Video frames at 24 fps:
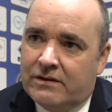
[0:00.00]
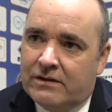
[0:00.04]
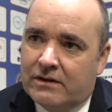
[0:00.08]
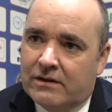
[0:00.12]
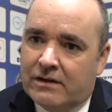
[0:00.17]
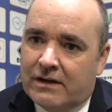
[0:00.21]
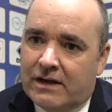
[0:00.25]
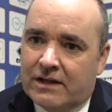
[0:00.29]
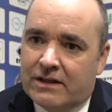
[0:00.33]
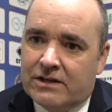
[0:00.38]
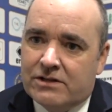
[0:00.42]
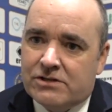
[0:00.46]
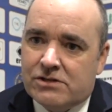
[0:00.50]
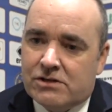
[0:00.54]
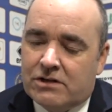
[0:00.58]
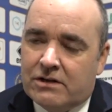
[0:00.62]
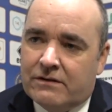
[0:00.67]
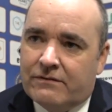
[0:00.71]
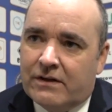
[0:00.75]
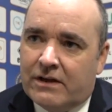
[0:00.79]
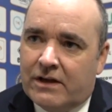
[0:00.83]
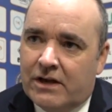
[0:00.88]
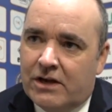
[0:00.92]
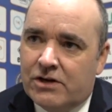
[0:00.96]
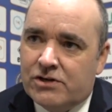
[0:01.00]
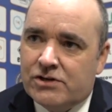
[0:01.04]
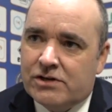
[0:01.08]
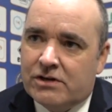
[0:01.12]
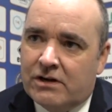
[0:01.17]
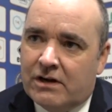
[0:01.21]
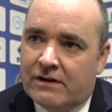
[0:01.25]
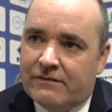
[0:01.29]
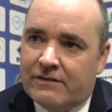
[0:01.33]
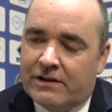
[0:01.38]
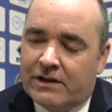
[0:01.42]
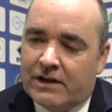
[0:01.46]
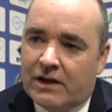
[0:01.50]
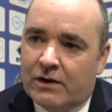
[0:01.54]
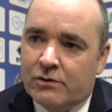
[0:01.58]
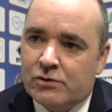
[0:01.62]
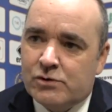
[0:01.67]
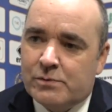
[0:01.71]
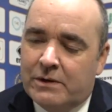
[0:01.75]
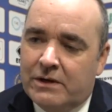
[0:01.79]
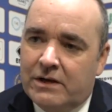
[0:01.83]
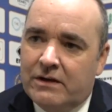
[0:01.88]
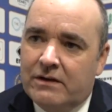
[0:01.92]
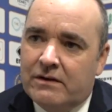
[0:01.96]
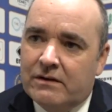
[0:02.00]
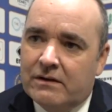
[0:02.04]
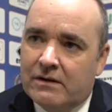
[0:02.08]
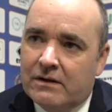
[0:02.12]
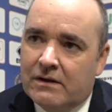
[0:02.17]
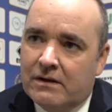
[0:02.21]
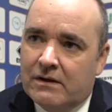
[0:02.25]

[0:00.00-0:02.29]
to get the certification and everything else we need